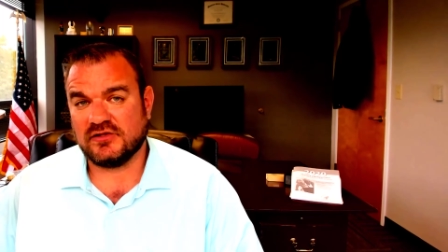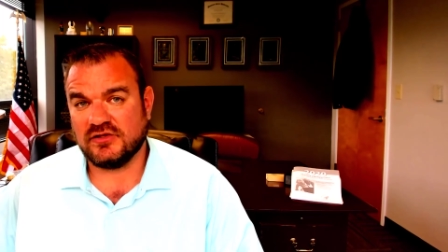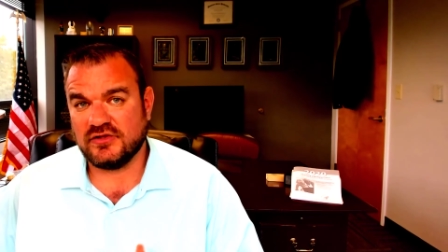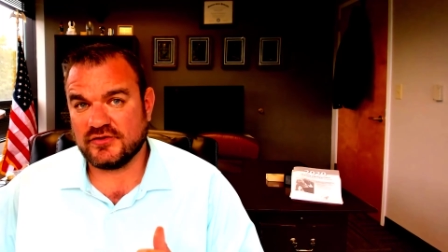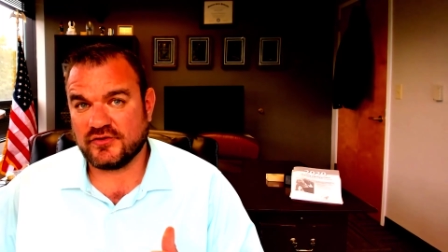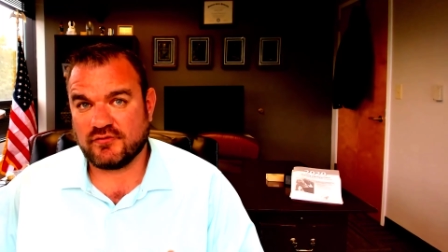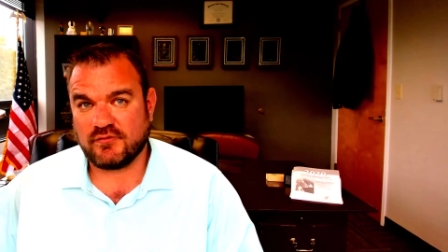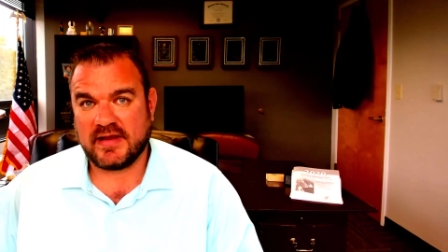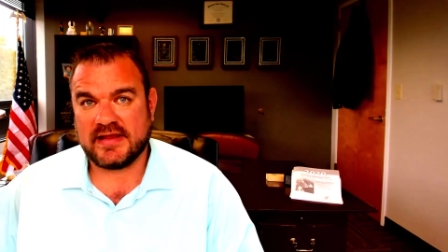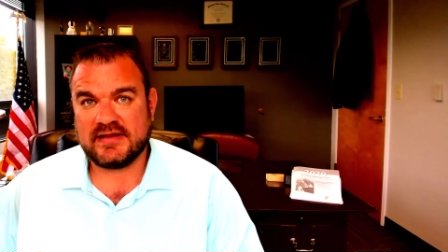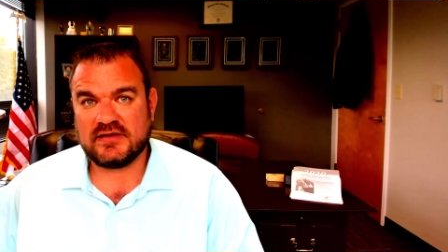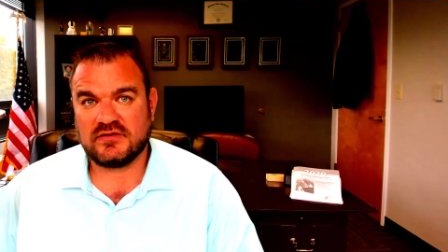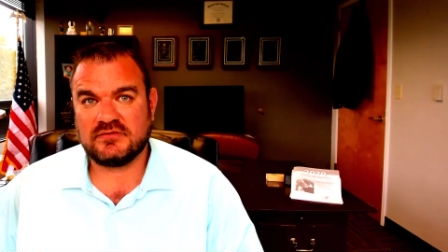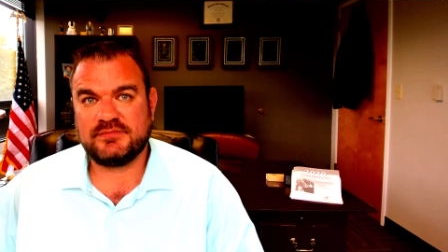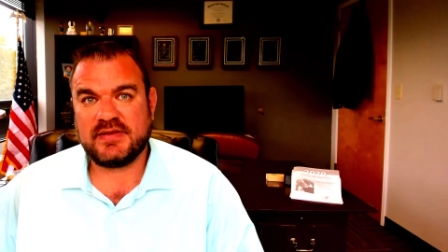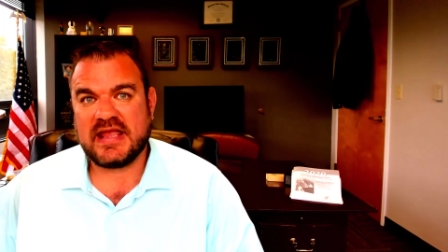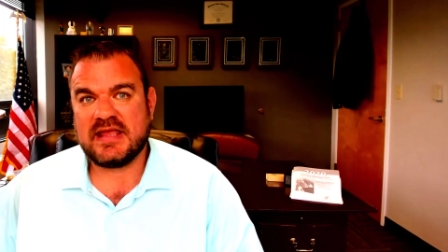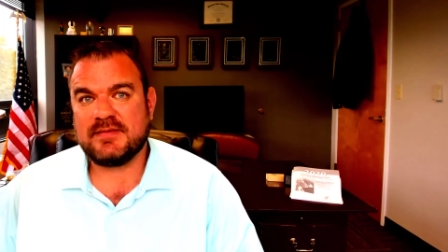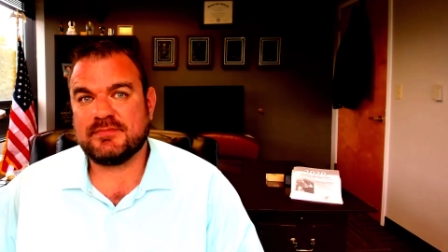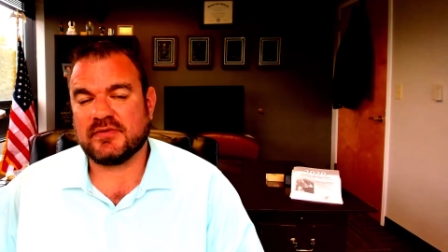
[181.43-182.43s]
look great on
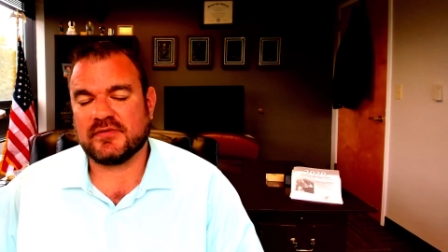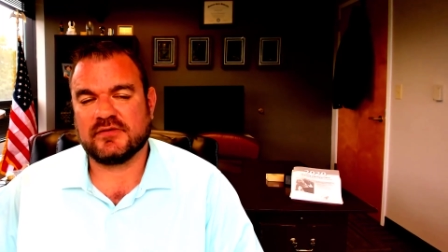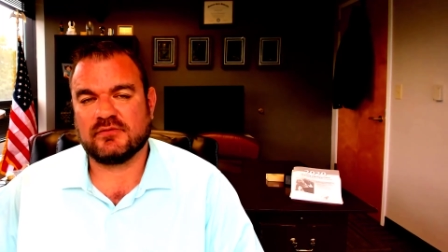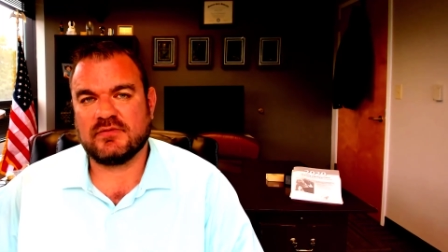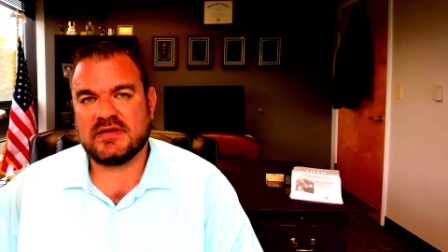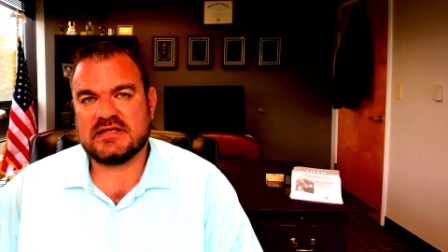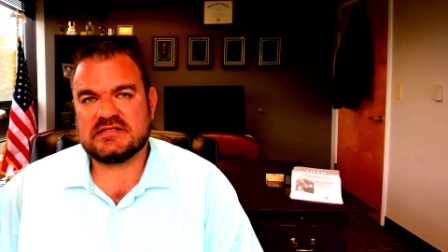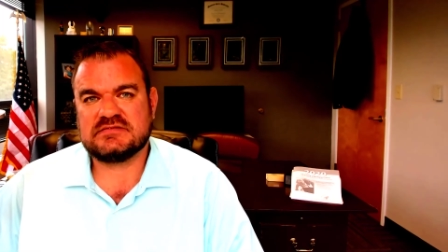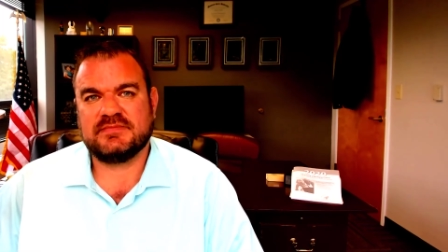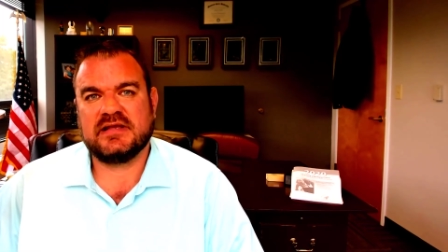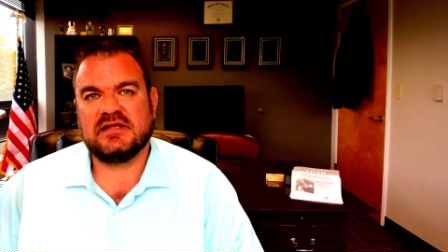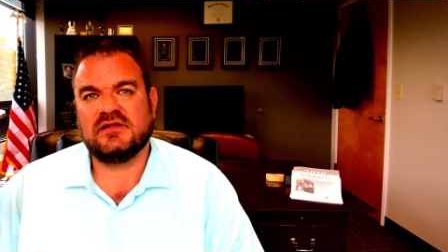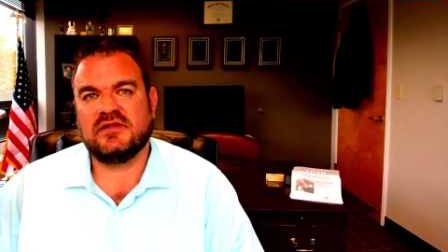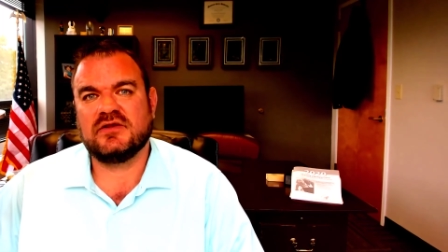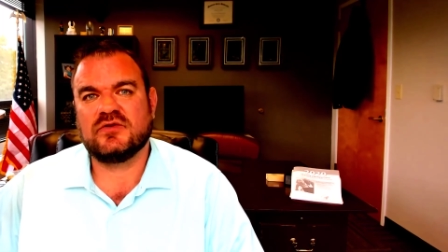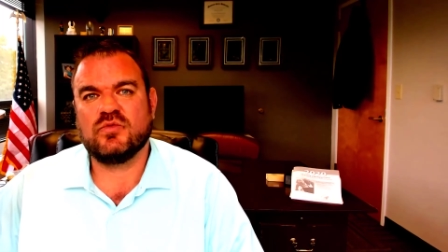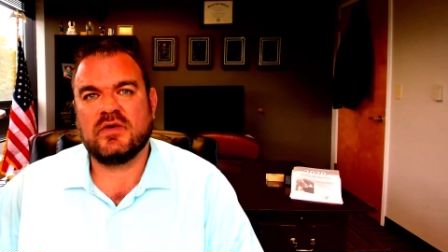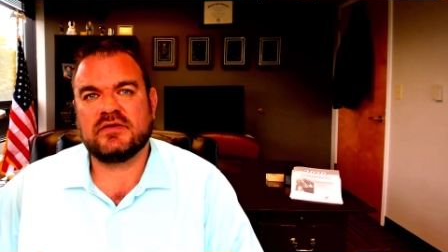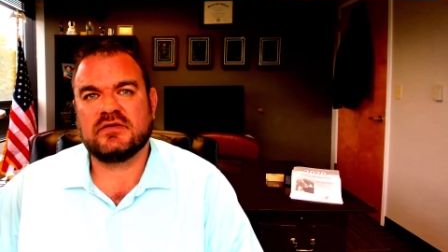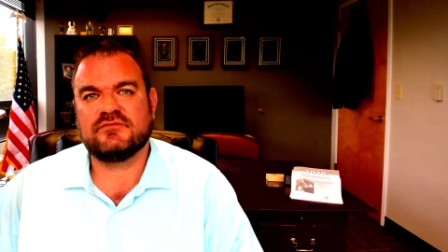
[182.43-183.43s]
paper, their resume
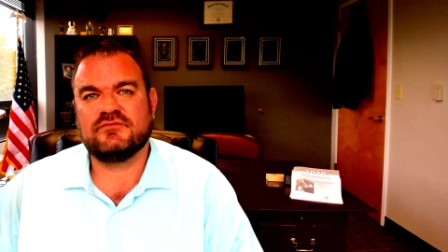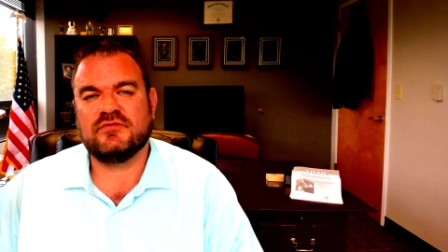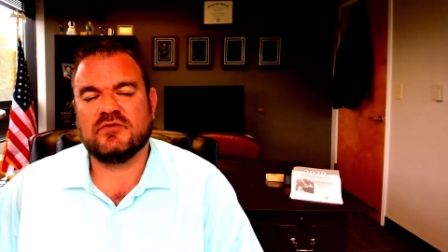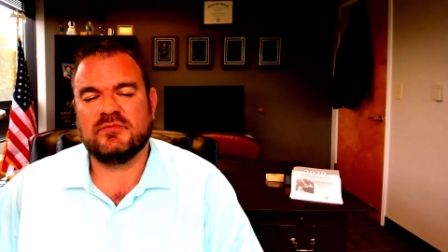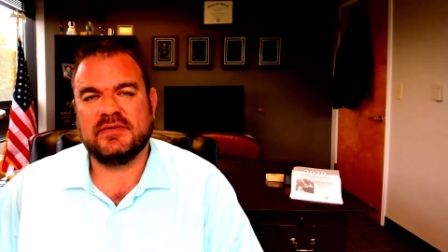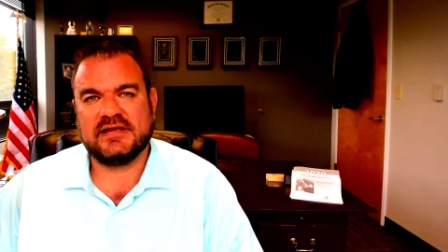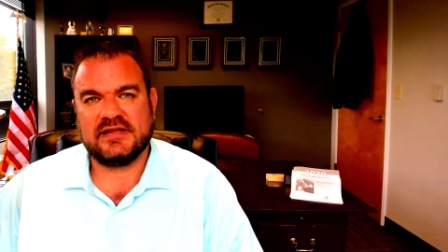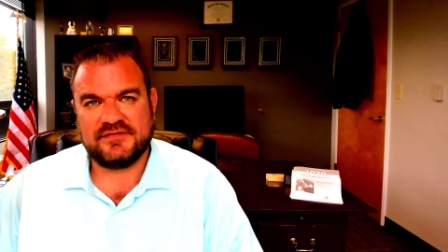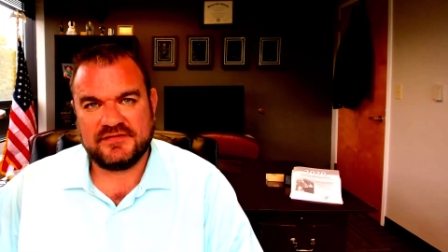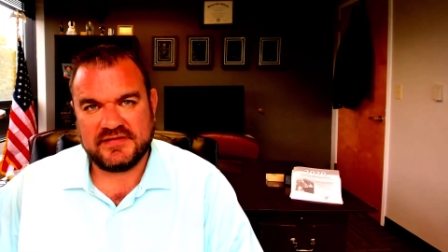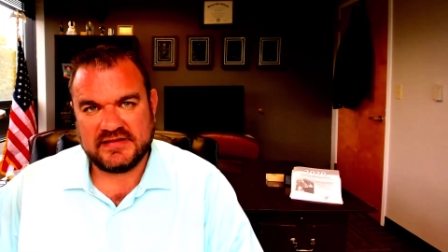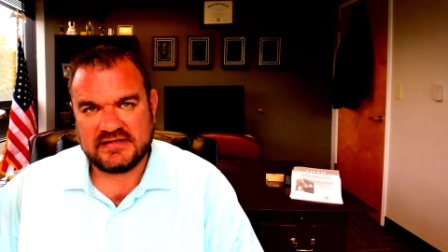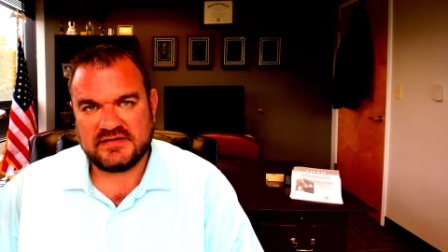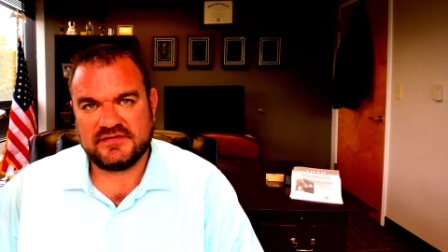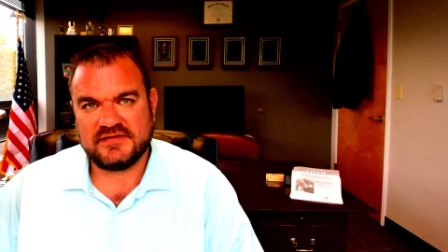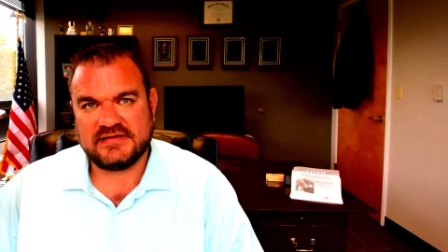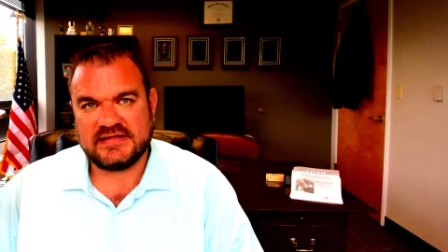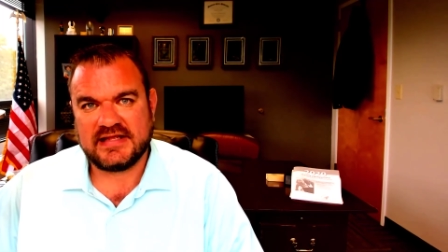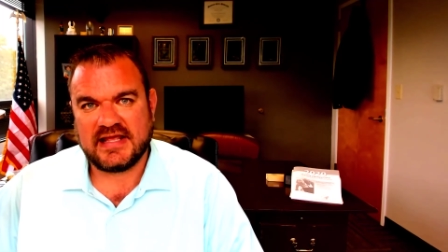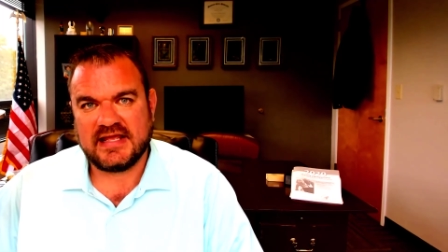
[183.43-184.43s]
look wonderful, but at the end
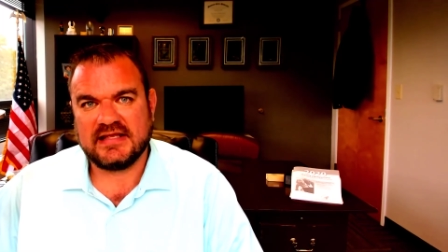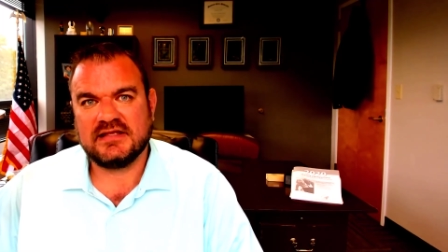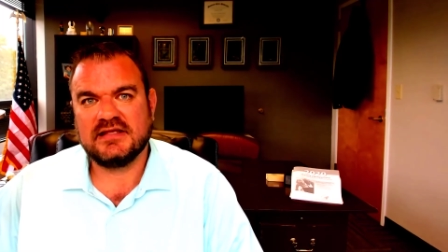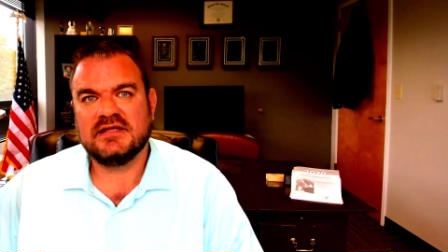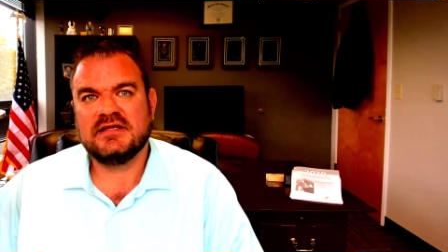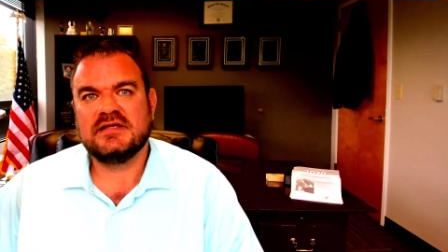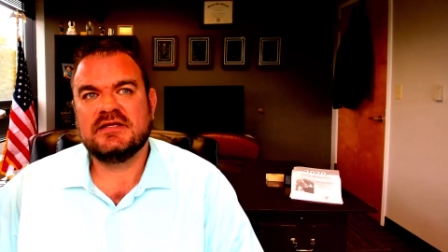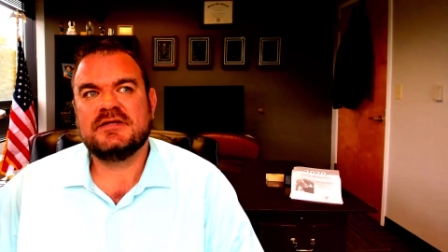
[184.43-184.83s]
of the day,